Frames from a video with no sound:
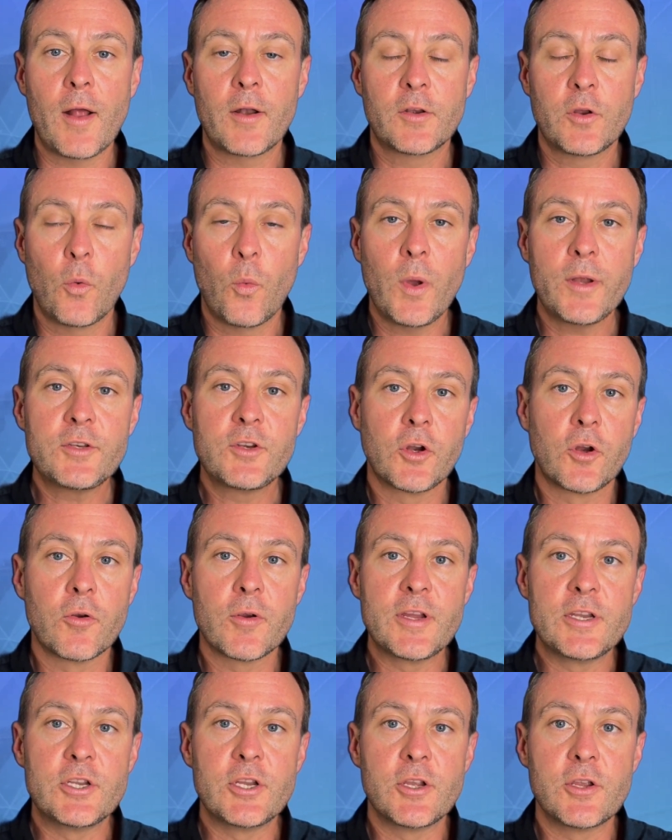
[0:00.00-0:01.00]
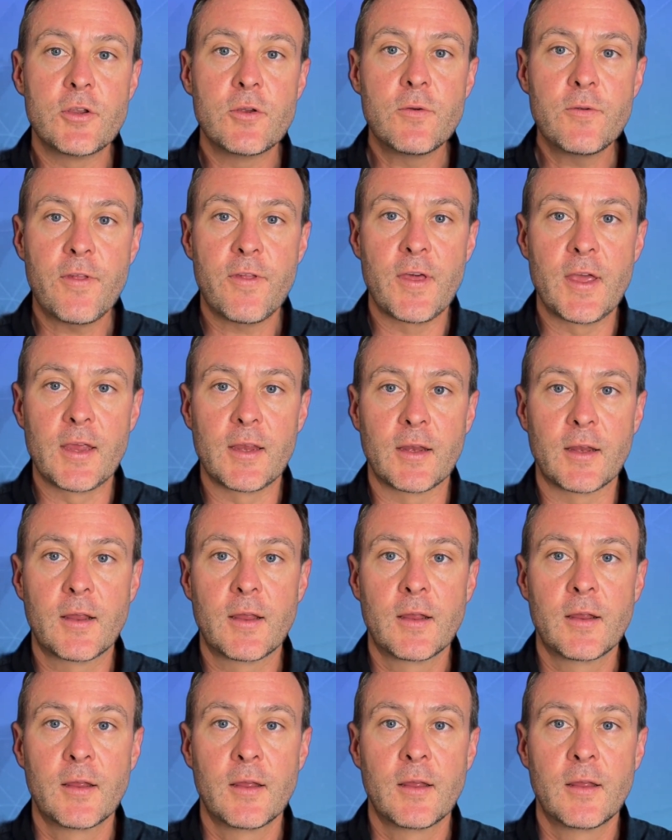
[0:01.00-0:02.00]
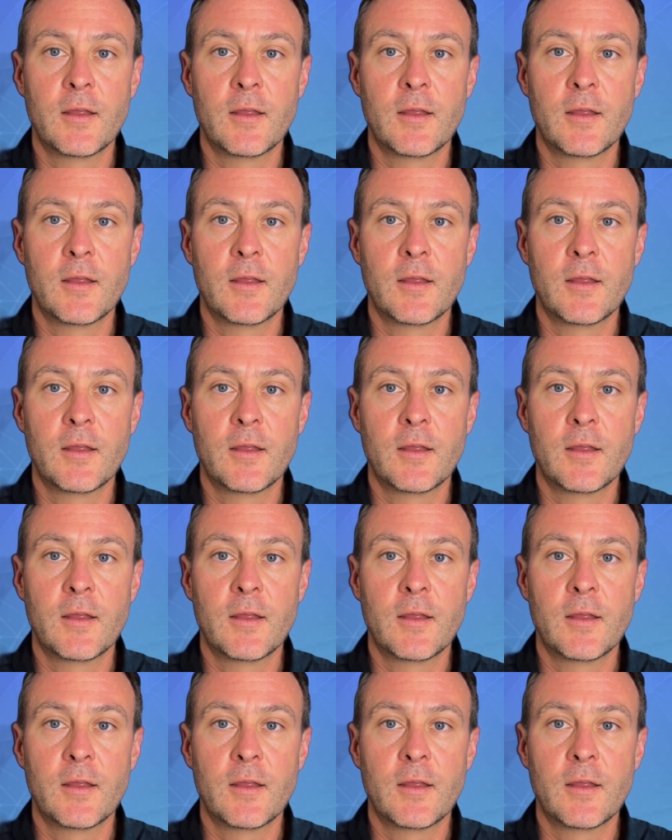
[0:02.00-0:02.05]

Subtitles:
to what degree do you think